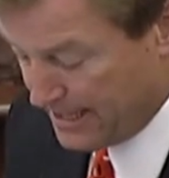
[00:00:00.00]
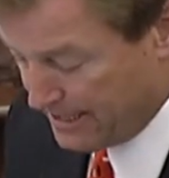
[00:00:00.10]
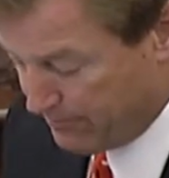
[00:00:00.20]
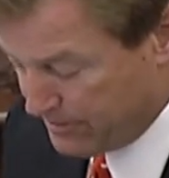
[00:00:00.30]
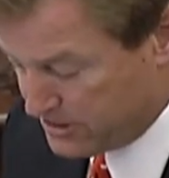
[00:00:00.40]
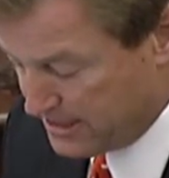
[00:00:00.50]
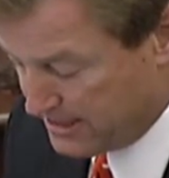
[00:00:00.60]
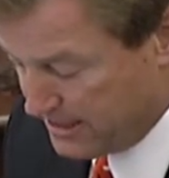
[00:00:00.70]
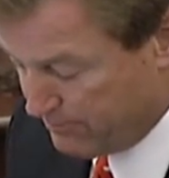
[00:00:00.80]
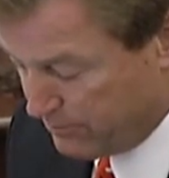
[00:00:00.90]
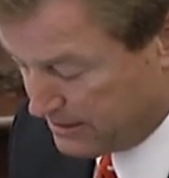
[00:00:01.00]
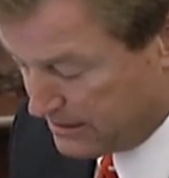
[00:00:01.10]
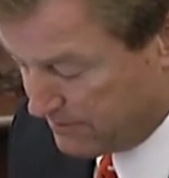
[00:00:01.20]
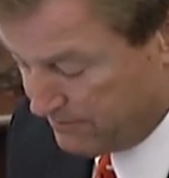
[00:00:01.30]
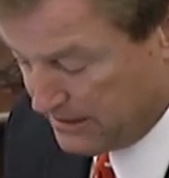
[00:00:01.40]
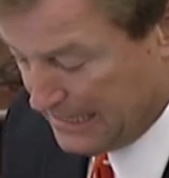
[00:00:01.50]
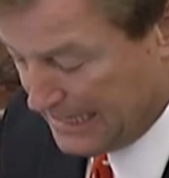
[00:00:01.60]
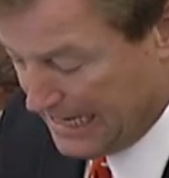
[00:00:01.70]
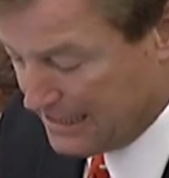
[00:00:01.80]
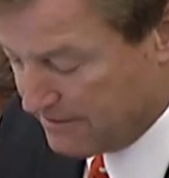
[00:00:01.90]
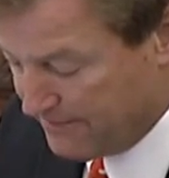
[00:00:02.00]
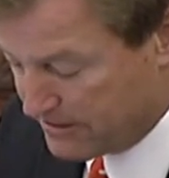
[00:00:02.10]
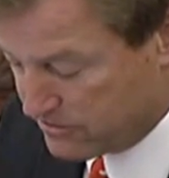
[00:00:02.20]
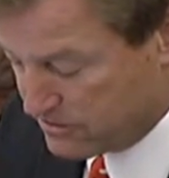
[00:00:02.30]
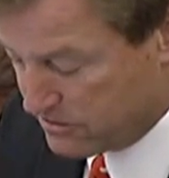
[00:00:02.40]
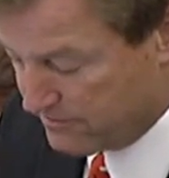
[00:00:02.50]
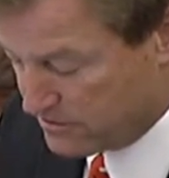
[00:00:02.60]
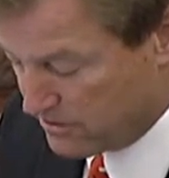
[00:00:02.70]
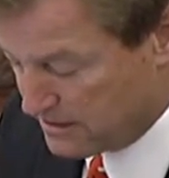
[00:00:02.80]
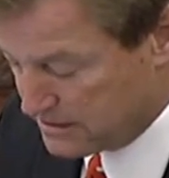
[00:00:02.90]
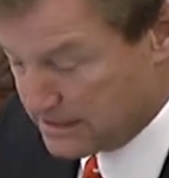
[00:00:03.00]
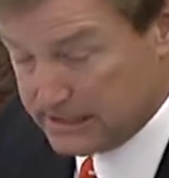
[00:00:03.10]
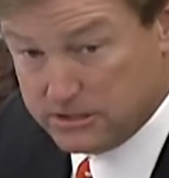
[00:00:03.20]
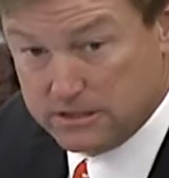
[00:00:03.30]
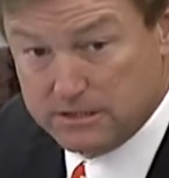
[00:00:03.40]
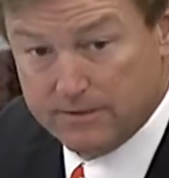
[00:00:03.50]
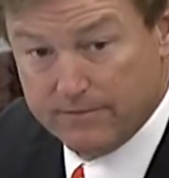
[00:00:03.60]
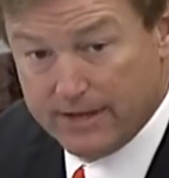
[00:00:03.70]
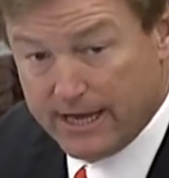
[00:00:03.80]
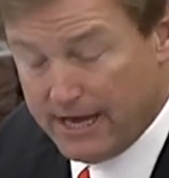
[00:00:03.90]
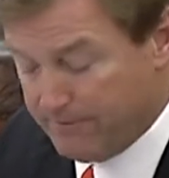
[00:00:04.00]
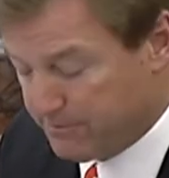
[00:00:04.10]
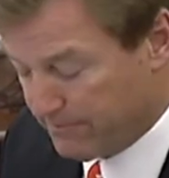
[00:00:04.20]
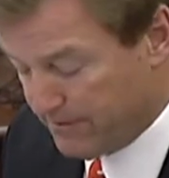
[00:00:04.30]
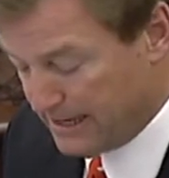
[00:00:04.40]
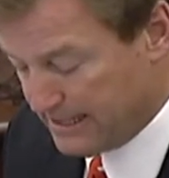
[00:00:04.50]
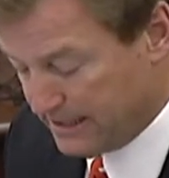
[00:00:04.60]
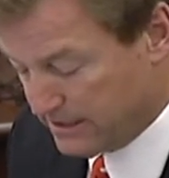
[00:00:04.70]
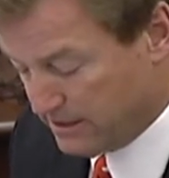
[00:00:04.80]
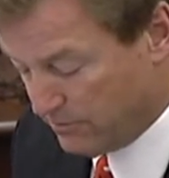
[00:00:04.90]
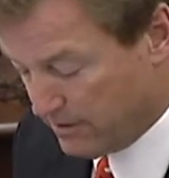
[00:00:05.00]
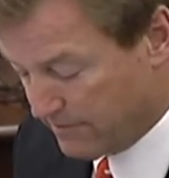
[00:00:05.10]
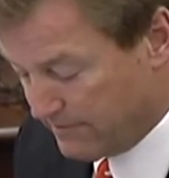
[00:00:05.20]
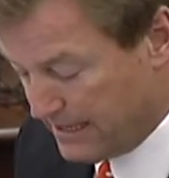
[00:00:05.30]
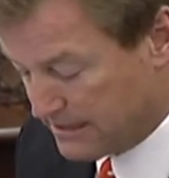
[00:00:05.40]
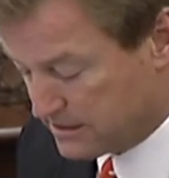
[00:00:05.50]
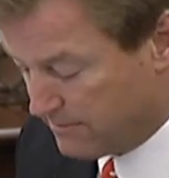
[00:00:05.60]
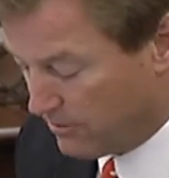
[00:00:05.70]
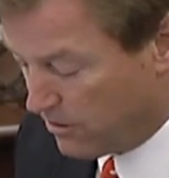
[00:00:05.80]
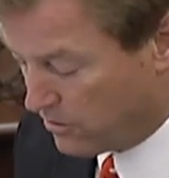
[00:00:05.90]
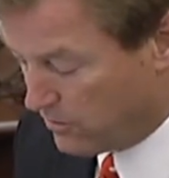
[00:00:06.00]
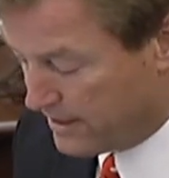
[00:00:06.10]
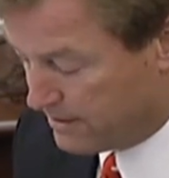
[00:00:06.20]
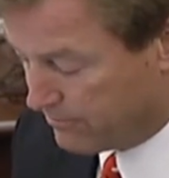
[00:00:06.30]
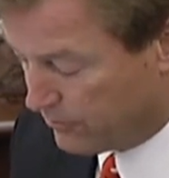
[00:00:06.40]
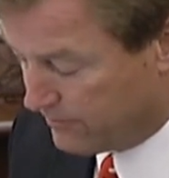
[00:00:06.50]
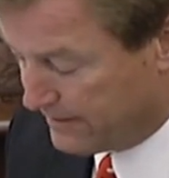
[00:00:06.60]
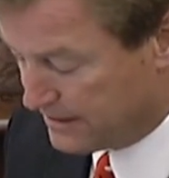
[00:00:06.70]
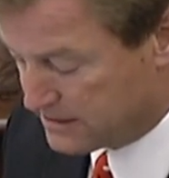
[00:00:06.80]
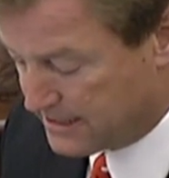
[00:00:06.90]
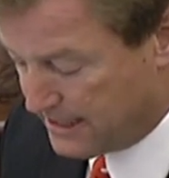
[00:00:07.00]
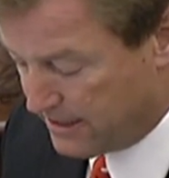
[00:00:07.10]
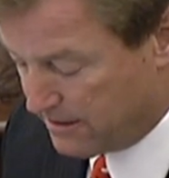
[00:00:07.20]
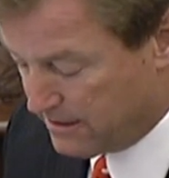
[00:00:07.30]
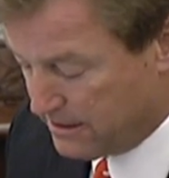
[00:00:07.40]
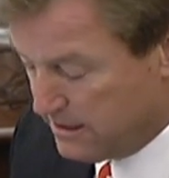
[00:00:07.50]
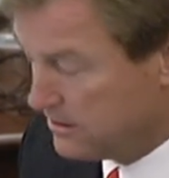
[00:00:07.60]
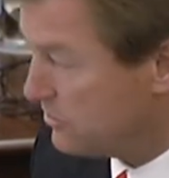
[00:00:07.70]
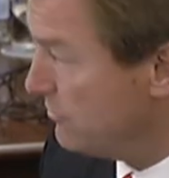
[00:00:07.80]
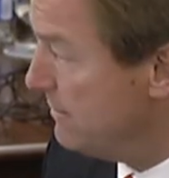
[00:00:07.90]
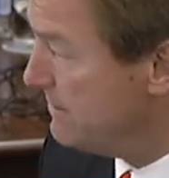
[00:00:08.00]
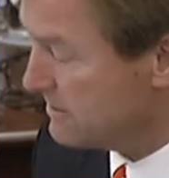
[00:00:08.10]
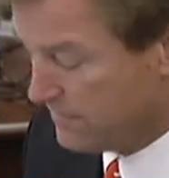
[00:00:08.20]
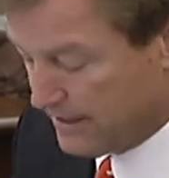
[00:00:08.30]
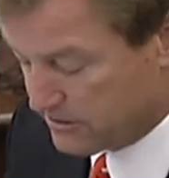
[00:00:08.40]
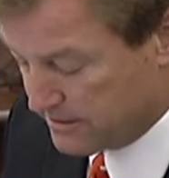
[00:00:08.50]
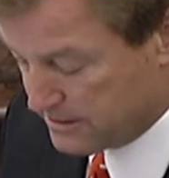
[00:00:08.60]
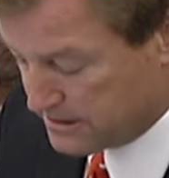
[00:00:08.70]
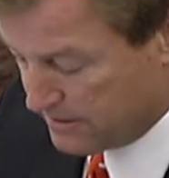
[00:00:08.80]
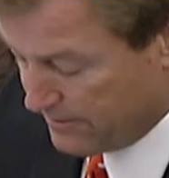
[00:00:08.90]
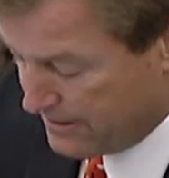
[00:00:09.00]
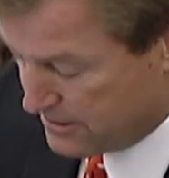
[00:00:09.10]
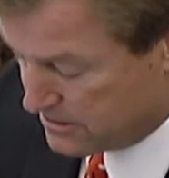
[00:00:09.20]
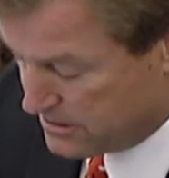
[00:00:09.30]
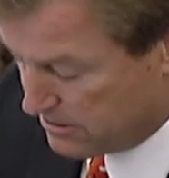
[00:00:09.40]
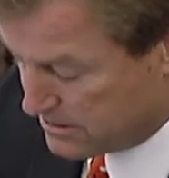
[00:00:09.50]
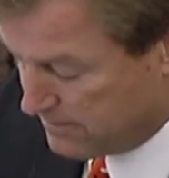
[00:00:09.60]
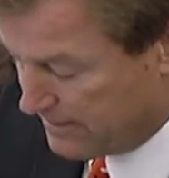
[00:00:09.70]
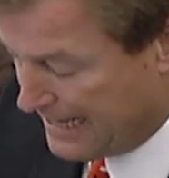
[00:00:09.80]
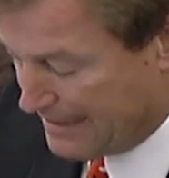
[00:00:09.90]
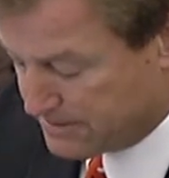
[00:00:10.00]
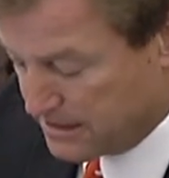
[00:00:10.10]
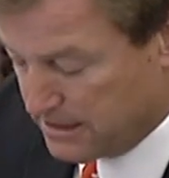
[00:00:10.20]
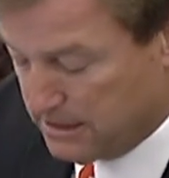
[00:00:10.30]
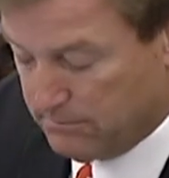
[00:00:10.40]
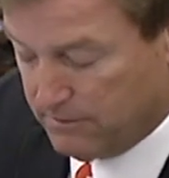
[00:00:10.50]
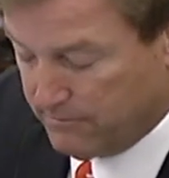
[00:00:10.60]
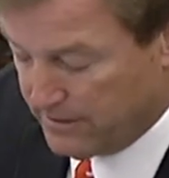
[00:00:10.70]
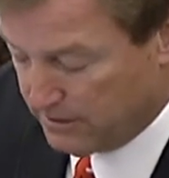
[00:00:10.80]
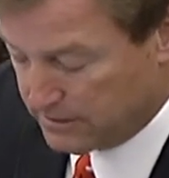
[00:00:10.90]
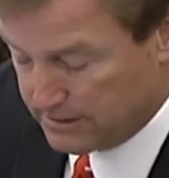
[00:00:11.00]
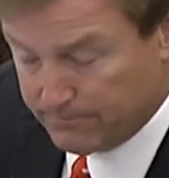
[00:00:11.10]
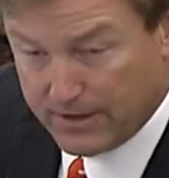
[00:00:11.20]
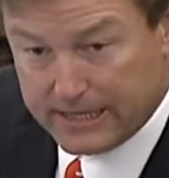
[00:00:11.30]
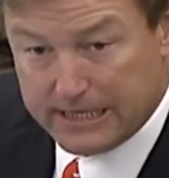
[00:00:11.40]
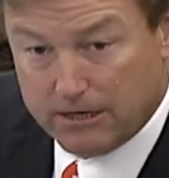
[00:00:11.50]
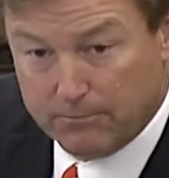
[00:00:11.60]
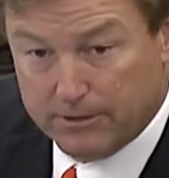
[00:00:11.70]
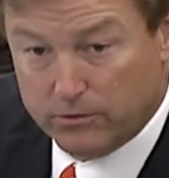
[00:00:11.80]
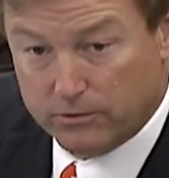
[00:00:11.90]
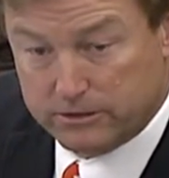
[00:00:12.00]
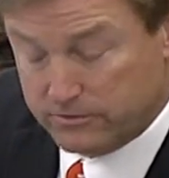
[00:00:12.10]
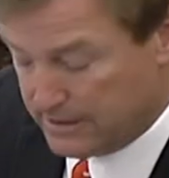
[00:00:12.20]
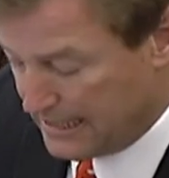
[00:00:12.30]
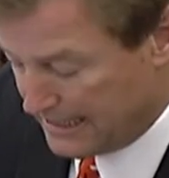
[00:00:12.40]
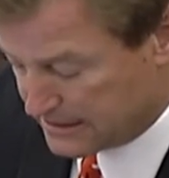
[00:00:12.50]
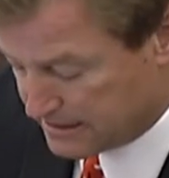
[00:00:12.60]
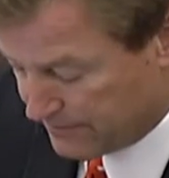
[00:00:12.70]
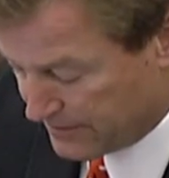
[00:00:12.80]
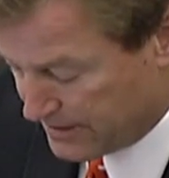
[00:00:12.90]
and appreciate the input that the VA and the Veterans Service Organizations have provided. While the VA has come a long way in improving its care to women's veterans, there's still some gaps that need to be filled, and I think our bill will do that.